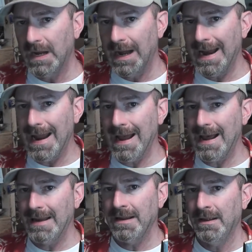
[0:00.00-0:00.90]
I
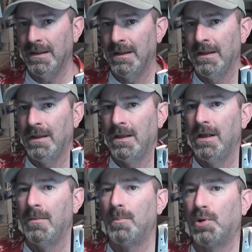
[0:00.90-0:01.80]
had
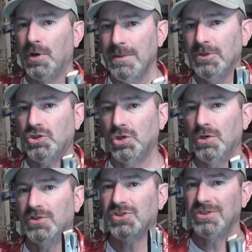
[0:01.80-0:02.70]

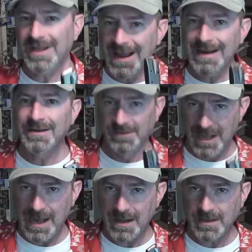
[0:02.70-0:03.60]
premature slide
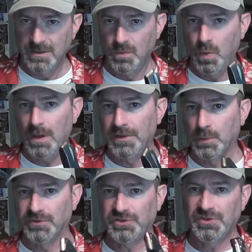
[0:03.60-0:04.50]
lock while there
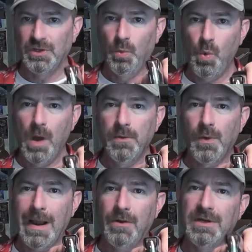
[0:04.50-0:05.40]
was still one
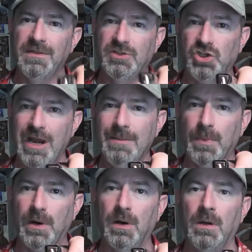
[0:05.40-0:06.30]
round in the
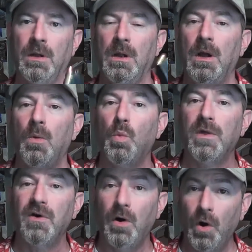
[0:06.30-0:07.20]
chamber
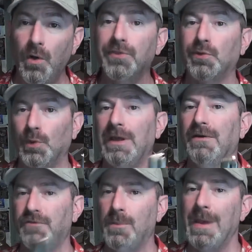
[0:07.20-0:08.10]
with all three
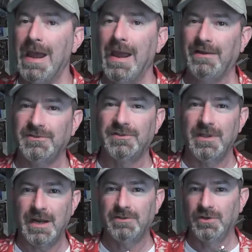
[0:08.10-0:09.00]
of the mags
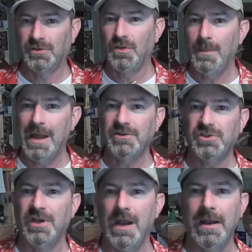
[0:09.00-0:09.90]
that I took to the
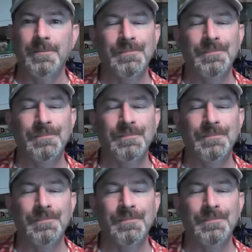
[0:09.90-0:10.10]
match today.